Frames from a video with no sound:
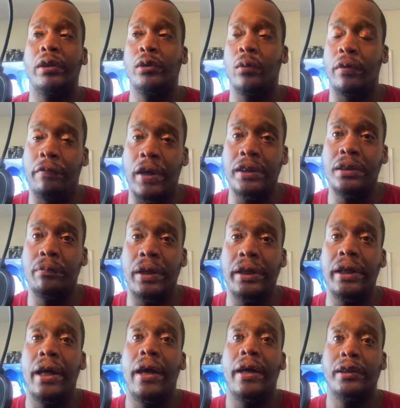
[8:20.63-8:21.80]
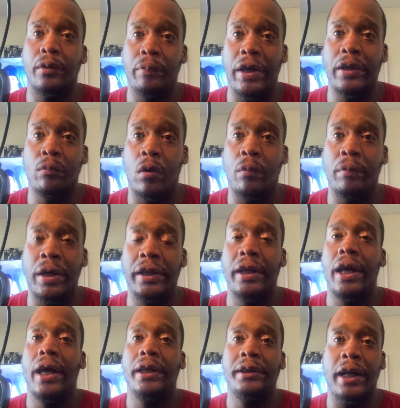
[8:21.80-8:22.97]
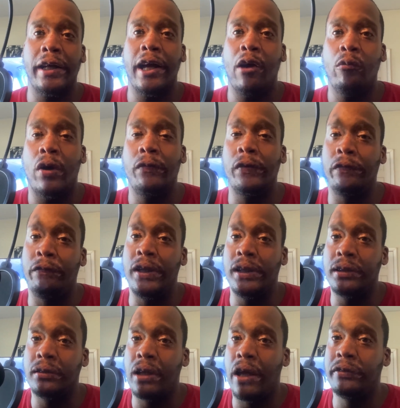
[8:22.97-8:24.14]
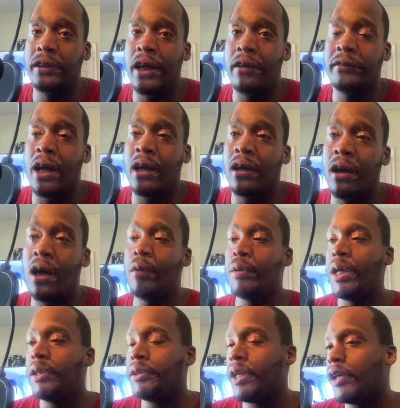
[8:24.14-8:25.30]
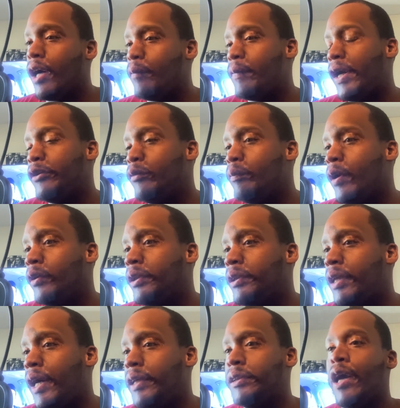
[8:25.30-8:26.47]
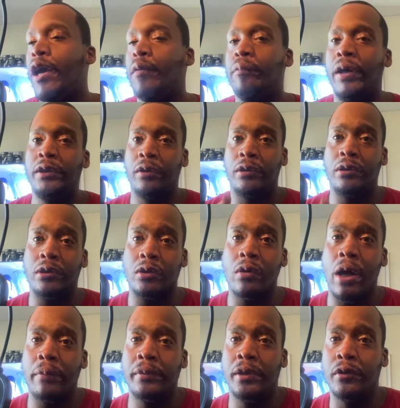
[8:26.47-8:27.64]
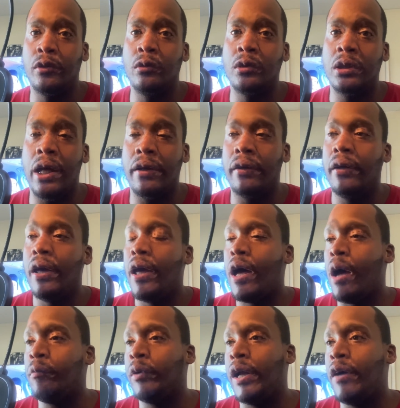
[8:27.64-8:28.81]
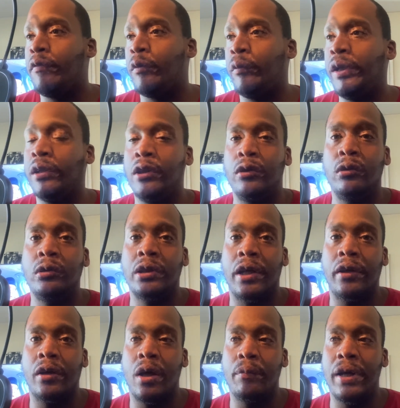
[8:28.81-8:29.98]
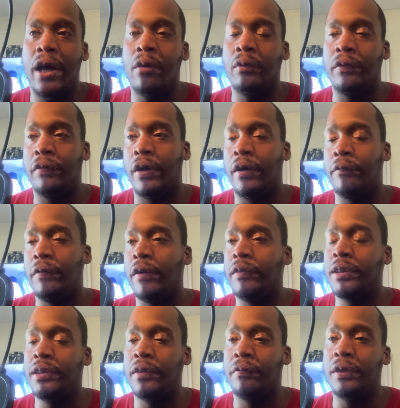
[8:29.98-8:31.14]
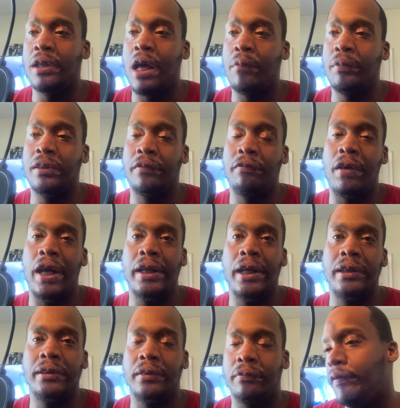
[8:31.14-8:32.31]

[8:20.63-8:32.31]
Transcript: to invest money, to make more money. Check out wealthandfitnesslifestyle.com. Check out my new merchandise. Make sure you subscribe to the newsletter. I'm going to have a weekly newsletter coming out with various different topics of finance and